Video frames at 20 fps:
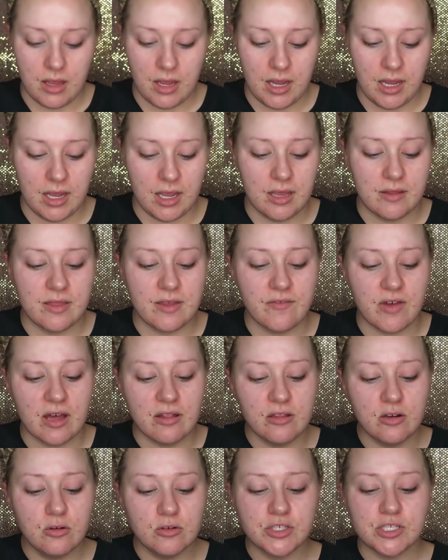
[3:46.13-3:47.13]
And they've
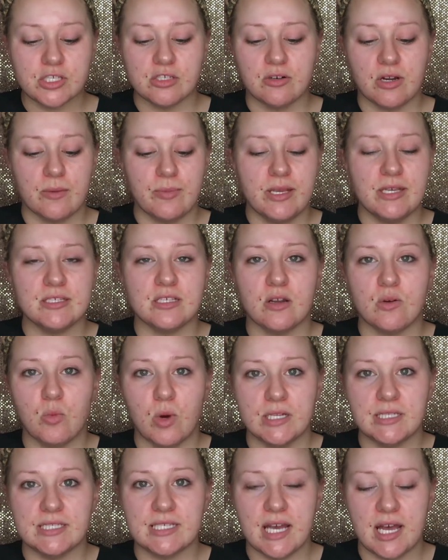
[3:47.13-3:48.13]
got little scrubbies on
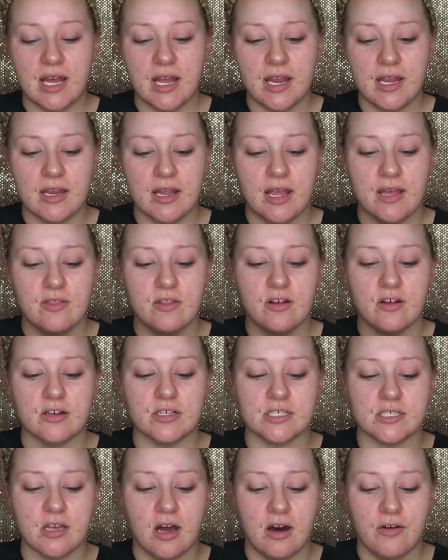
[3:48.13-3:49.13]
one side and they're
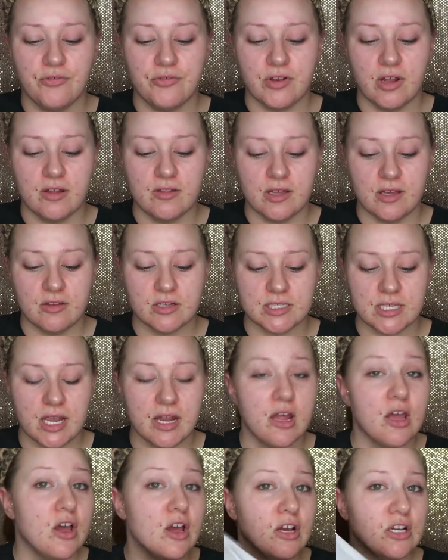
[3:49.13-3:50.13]
soft on the other
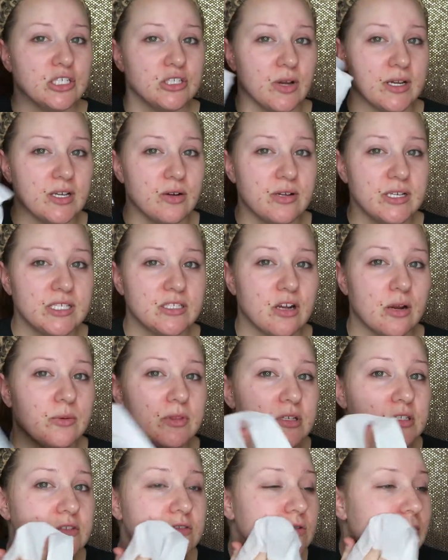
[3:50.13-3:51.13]
side. So I always start
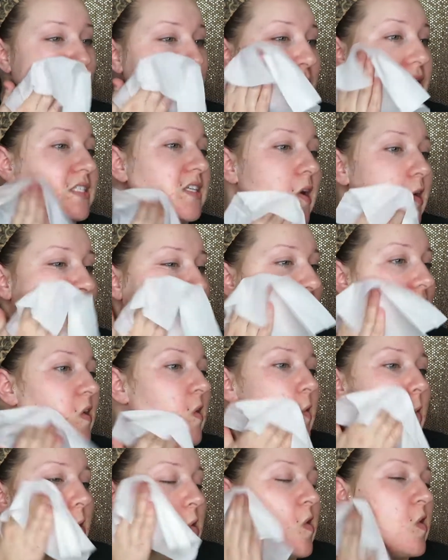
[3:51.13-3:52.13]
with the scrubby side
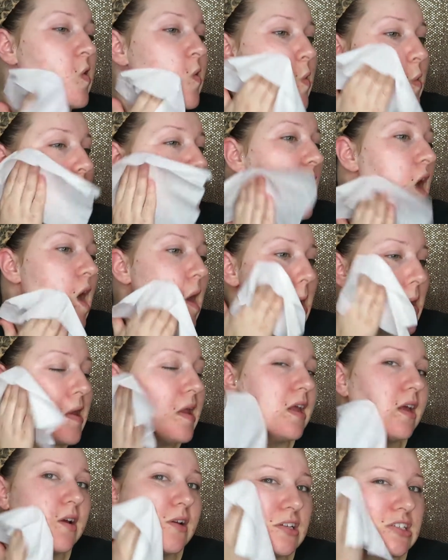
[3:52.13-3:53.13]

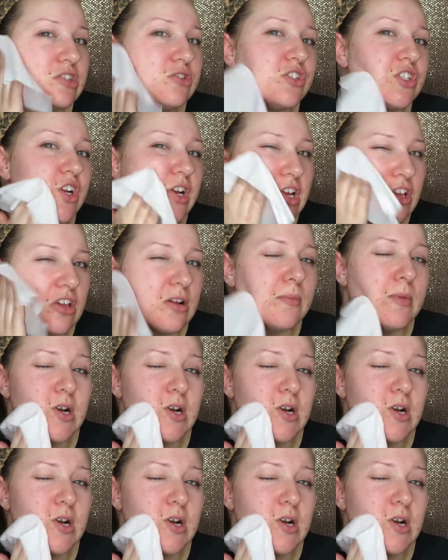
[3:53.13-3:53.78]
and do circular